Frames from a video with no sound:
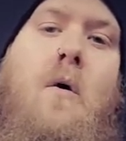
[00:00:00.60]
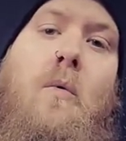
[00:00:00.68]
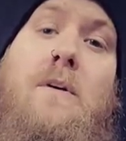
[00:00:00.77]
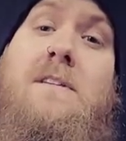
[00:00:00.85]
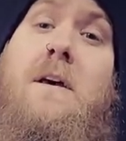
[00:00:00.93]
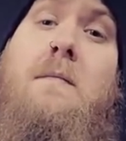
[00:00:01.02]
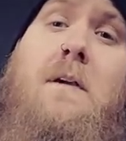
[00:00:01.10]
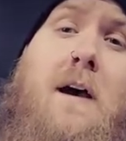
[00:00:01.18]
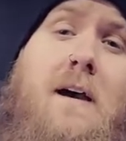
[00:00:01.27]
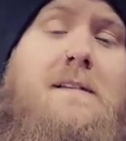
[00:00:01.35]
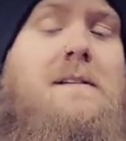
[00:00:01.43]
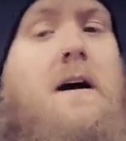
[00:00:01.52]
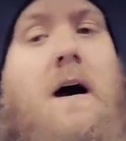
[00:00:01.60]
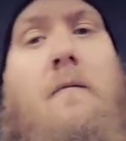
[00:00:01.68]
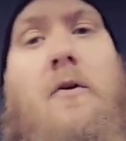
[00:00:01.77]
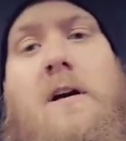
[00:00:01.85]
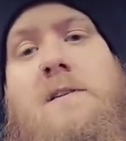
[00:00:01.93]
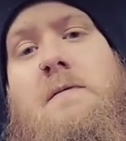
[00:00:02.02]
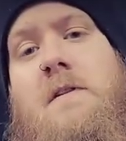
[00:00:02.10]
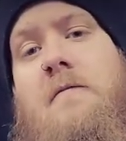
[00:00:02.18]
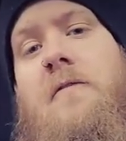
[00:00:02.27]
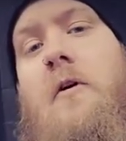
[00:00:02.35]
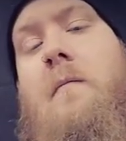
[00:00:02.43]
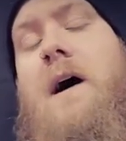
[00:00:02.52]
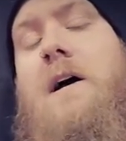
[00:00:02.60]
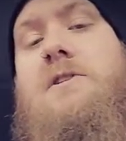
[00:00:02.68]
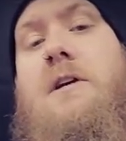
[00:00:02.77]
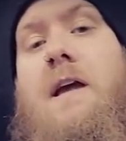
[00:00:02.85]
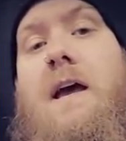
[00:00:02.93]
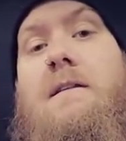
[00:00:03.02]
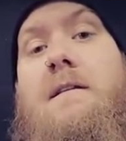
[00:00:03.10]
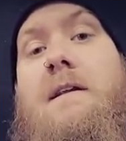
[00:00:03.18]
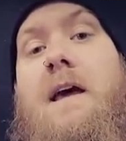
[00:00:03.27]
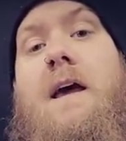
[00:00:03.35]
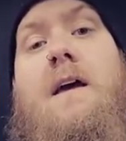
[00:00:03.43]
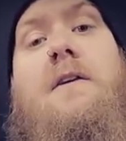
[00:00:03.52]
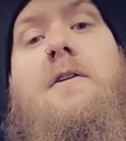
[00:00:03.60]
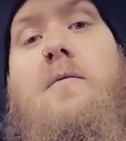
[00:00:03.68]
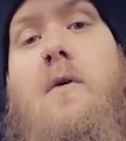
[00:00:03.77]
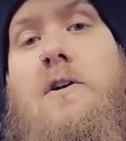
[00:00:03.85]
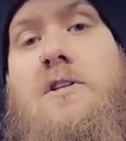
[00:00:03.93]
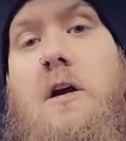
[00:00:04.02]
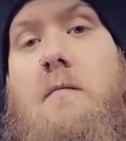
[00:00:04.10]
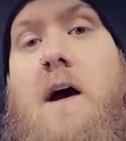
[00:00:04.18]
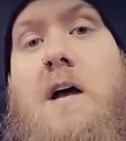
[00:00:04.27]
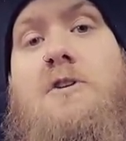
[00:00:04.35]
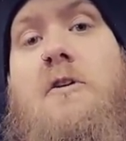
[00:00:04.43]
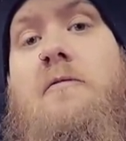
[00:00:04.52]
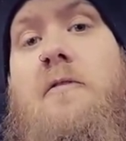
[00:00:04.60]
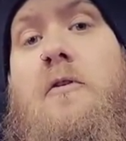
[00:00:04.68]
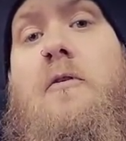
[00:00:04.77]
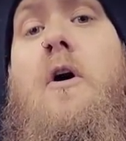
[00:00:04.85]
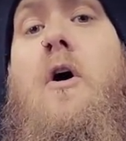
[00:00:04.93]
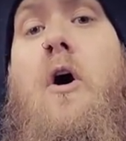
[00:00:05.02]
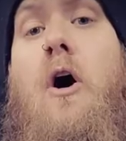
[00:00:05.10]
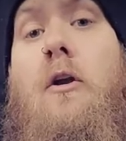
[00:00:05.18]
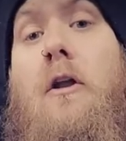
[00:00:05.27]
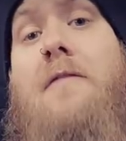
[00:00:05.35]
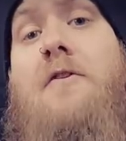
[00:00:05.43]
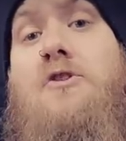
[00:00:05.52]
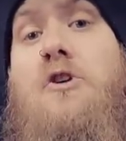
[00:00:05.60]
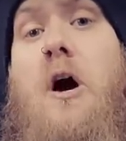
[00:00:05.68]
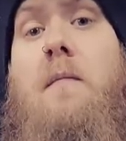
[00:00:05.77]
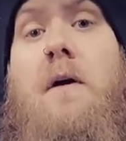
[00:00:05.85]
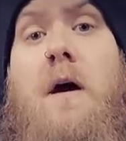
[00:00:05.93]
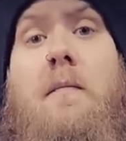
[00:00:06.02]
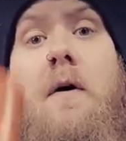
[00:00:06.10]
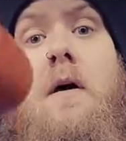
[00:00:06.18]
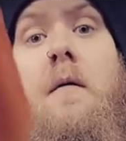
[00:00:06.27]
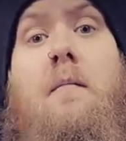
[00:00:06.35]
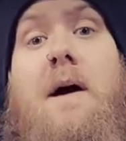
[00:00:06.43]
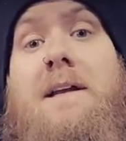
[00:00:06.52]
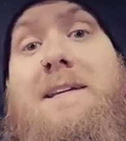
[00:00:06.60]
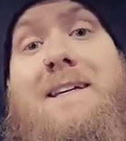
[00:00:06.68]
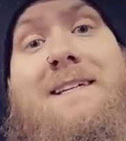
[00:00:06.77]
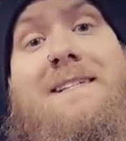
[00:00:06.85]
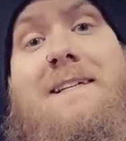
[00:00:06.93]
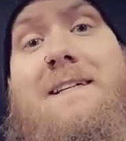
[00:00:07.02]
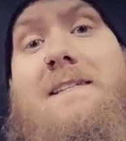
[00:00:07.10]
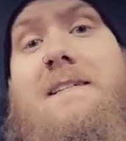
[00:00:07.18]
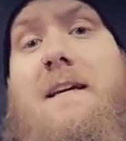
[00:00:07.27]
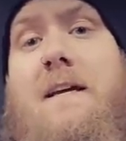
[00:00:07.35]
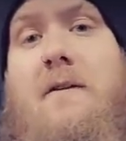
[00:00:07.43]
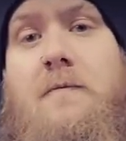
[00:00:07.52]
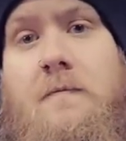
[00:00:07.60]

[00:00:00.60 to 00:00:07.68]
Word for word: What's up guys, I'm Chris with Deville Magic, and today you're watching a magic review on Leather Chop Cup by T C C.